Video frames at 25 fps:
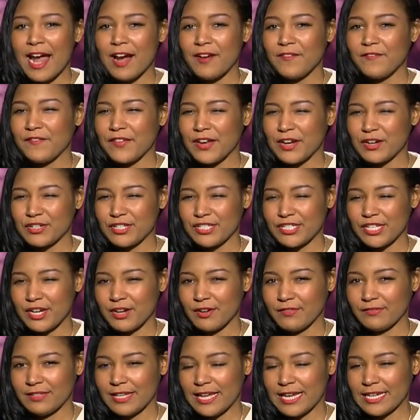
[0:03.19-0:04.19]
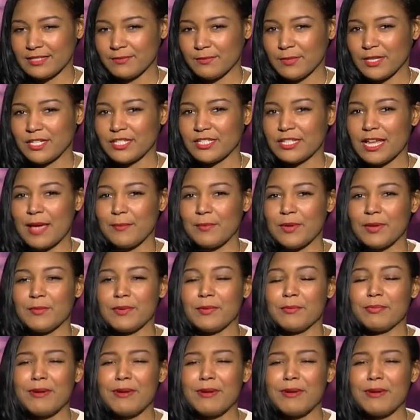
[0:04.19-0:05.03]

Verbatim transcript: our fair share of last minute shopping,